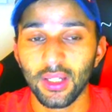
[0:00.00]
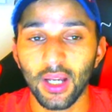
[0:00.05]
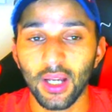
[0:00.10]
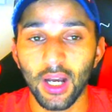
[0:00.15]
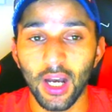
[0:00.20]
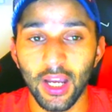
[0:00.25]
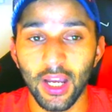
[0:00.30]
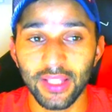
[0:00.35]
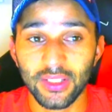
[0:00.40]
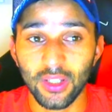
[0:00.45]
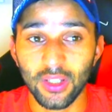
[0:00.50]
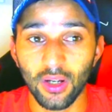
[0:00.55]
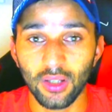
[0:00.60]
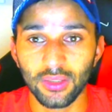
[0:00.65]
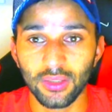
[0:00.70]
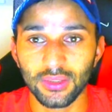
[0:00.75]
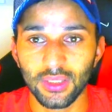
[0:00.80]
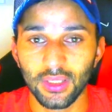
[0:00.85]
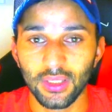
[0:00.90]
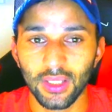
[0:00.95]
It's
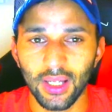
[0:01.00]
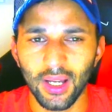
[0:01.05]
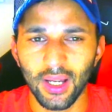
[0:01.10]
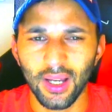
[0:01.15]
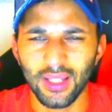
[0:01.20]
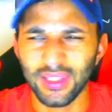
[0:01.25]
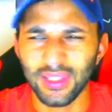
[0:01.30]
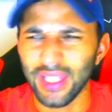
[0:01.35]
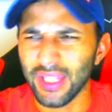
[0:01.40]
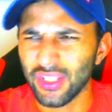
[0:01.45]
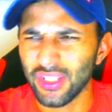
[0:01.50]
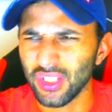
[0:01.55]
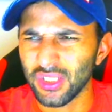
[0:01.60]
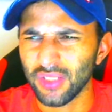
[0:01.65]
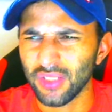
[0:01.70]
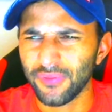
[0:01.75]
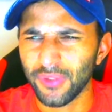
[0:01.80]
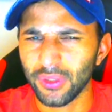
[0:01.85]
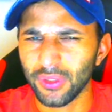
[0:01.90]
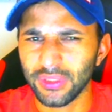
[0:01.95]
called Legend
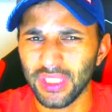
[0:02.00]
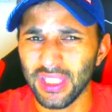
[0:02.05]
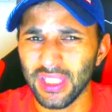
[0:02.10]
difficulty.